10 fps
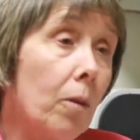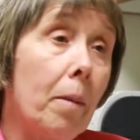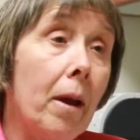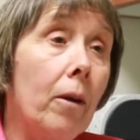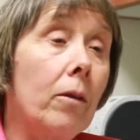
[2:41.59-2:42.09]
of the
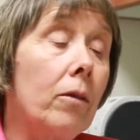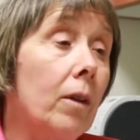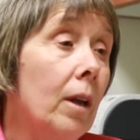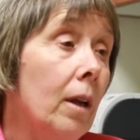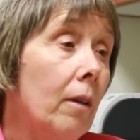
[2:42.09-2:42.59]

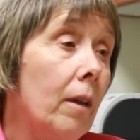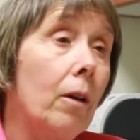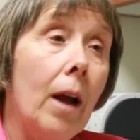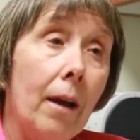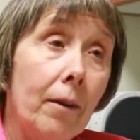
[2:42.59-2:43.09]
parents
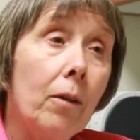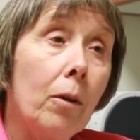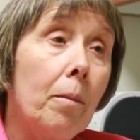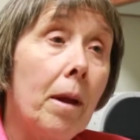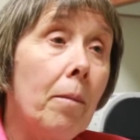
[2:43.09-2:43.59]
that are having
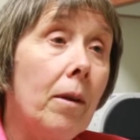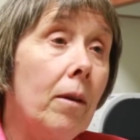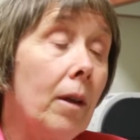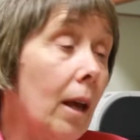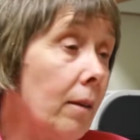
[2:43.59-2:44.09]
their baby
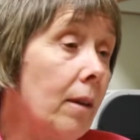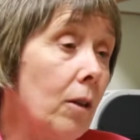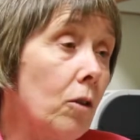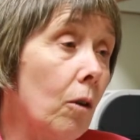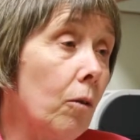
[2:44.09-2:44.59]
at
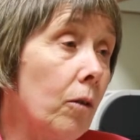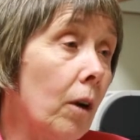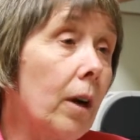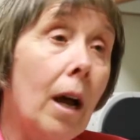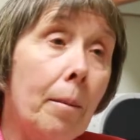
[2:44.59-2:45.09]
St. Joe's
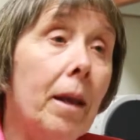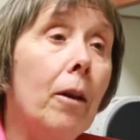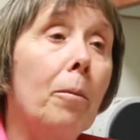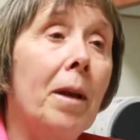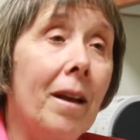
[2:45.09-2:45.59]
are coming
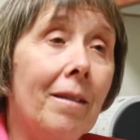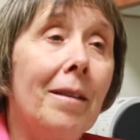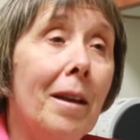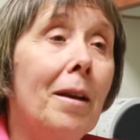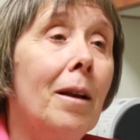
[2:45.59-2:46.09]
here because
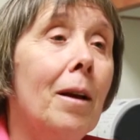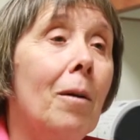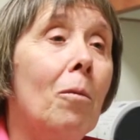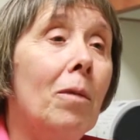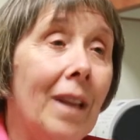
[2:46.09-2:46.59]
they
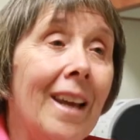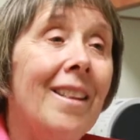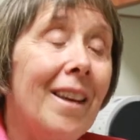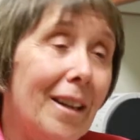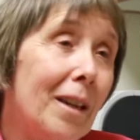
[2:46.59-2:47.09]

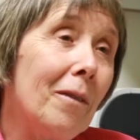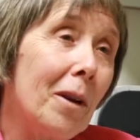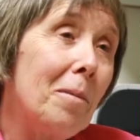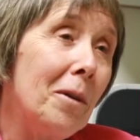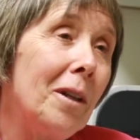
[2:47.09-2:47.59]
like the idea of a
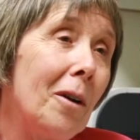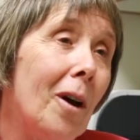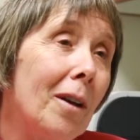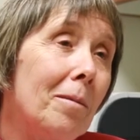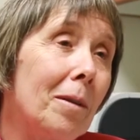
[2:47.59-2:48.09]
community
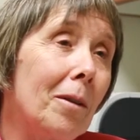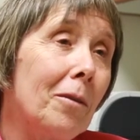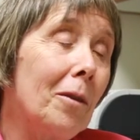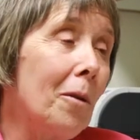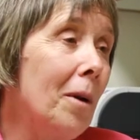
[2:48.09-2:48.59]
hospital.
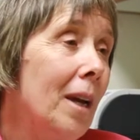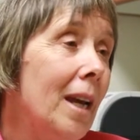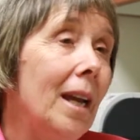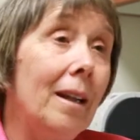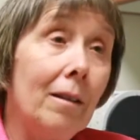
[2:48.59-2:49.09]
So
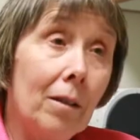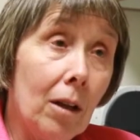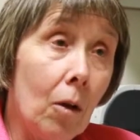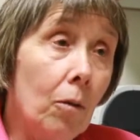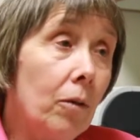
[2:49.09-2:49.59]
it is
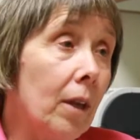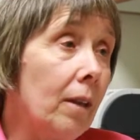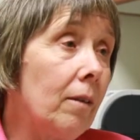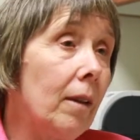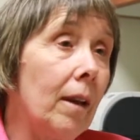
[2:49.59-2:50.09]
close,
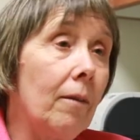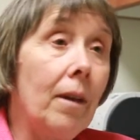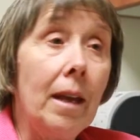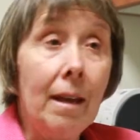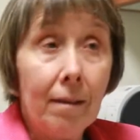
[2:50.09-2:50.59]
it's
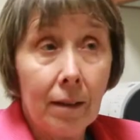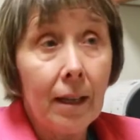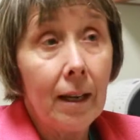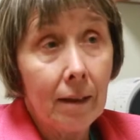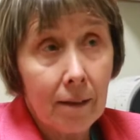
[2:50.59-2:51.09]

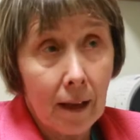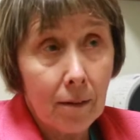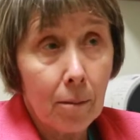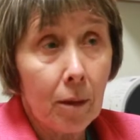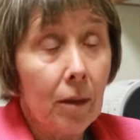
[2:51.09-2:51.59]
easily
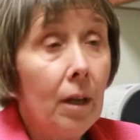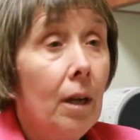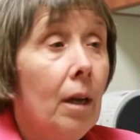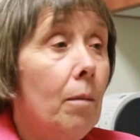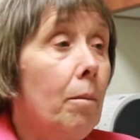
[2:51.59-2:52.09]
accessible
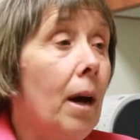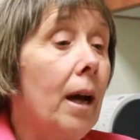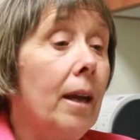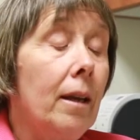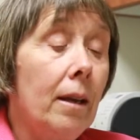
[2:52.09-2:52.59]

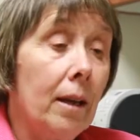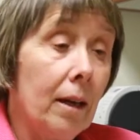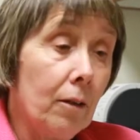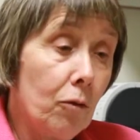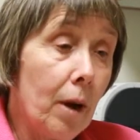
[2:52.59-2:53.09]
by
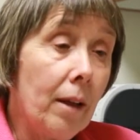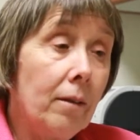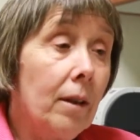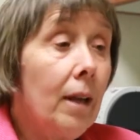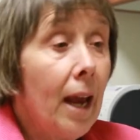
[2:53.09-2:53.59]

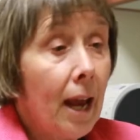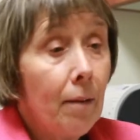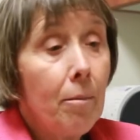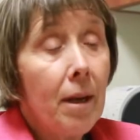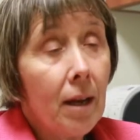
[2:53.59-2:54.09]
transit,
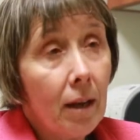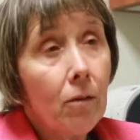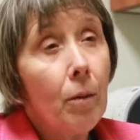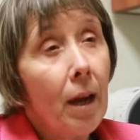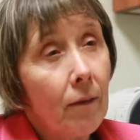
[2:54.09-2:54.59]
and
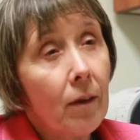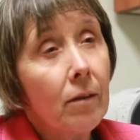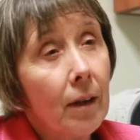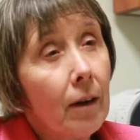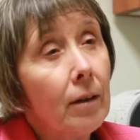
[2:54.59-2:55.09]
because we have the
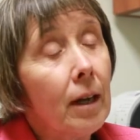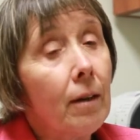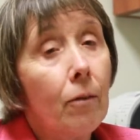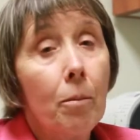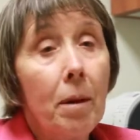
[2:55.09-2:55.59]

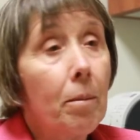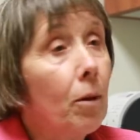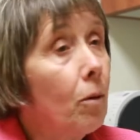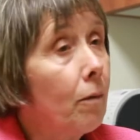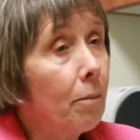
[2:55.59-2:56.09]
Saturday for
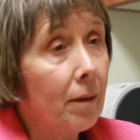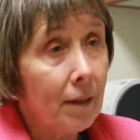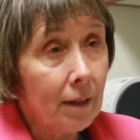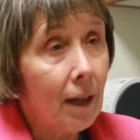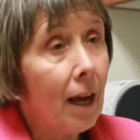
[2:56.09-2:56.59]
people who have
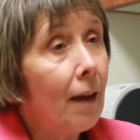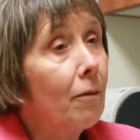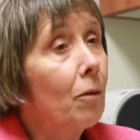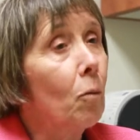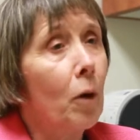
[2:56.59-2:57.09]
busy
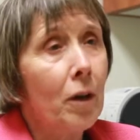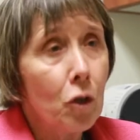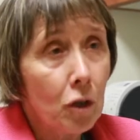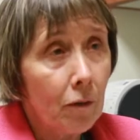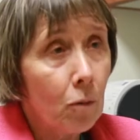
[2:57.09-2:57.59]
lives or
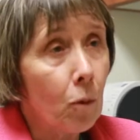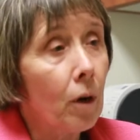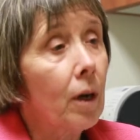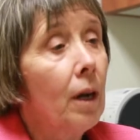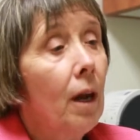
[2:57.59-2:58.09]
working shift
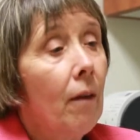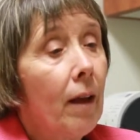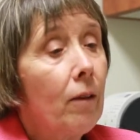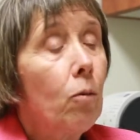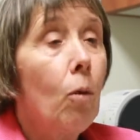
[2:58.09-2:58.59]
work,
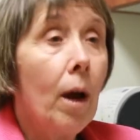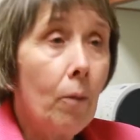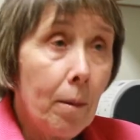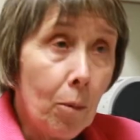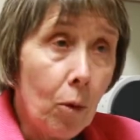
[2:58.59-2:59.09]
that's why
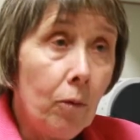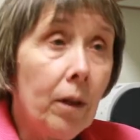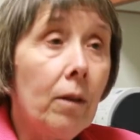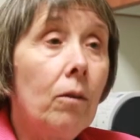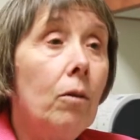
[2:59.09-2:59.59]
we
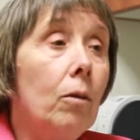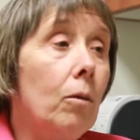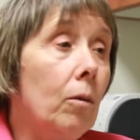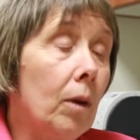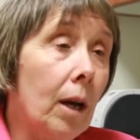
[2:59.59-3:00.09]
moved
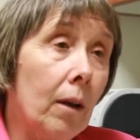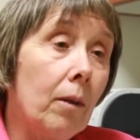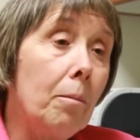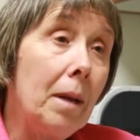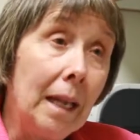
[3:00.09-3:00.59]
into
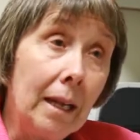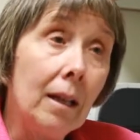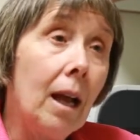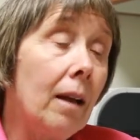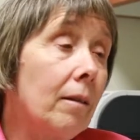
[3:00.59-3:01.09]
the mini
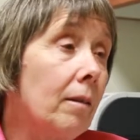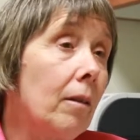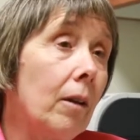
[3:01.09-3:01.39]
classes,